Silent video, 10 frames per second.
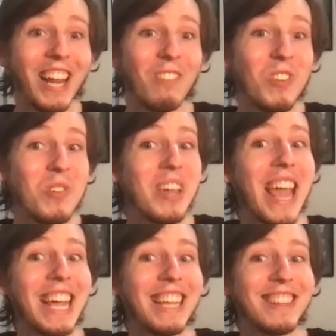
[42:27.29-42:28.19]
And if you
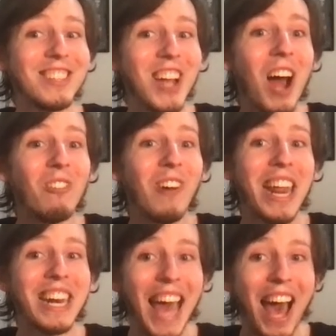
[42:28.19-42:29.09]
can't get the shot
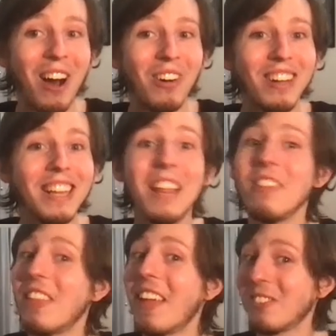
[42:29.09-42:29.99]
right now,
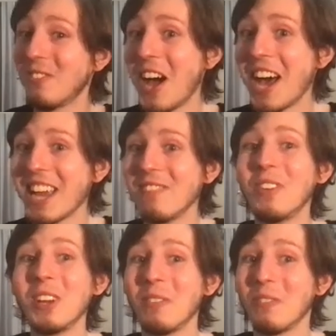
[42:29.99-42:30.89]
then that's fine,
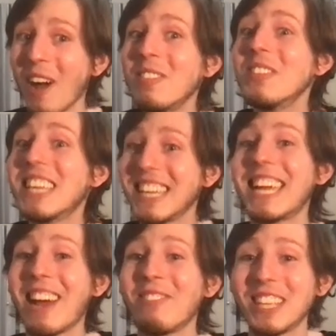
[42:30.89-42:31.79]
but you're probably going
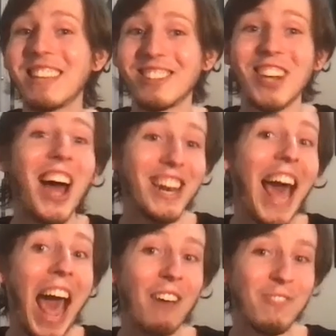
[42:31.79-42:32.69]
to have to get the shot in a
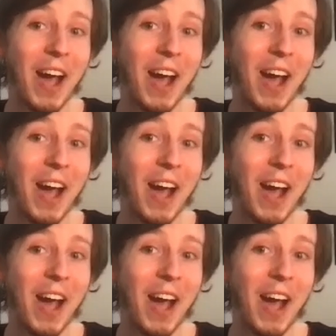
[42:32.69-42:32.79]
half